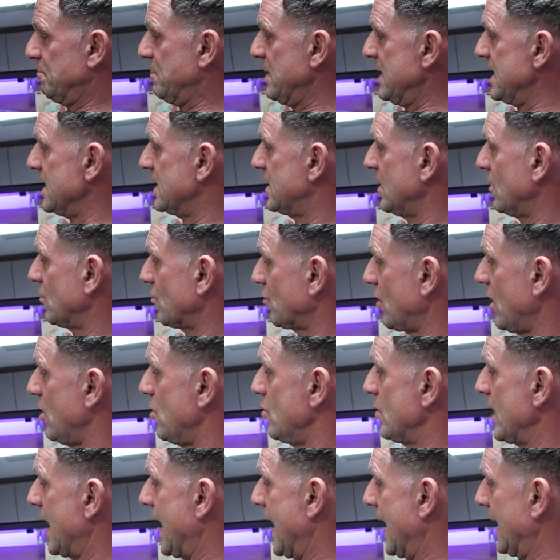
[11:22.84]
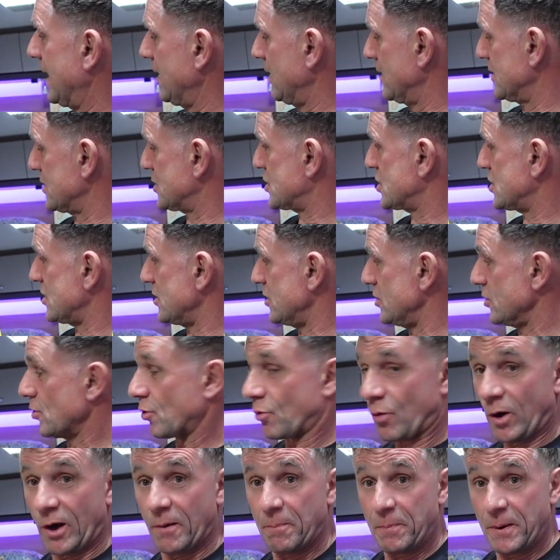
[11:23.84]
Big Road Atlas
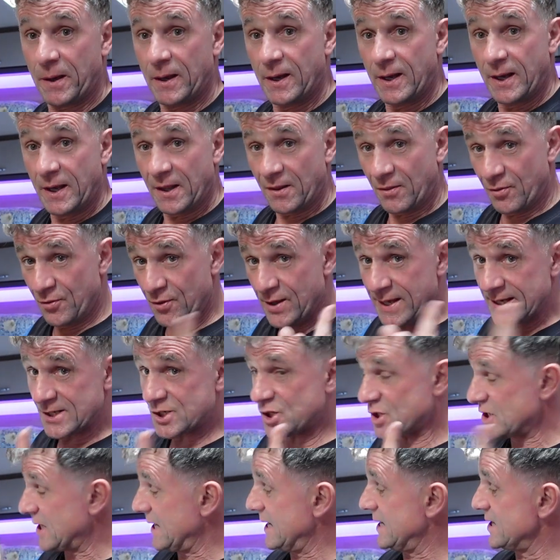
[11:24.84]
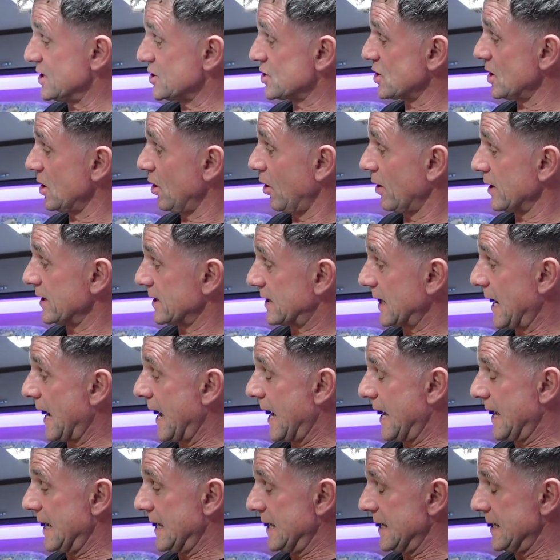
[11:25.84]
Europe. This is like
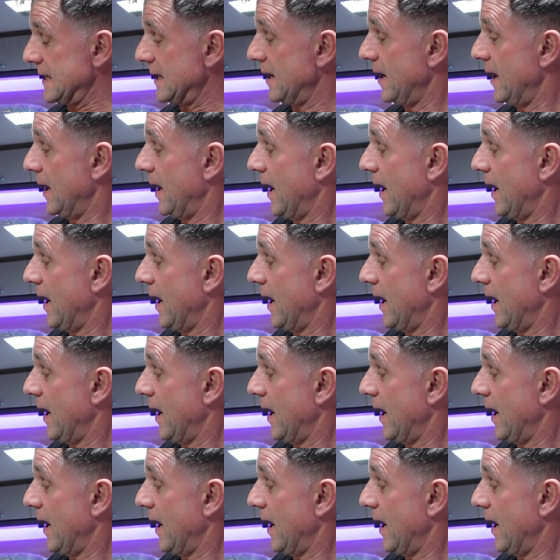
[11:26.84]
a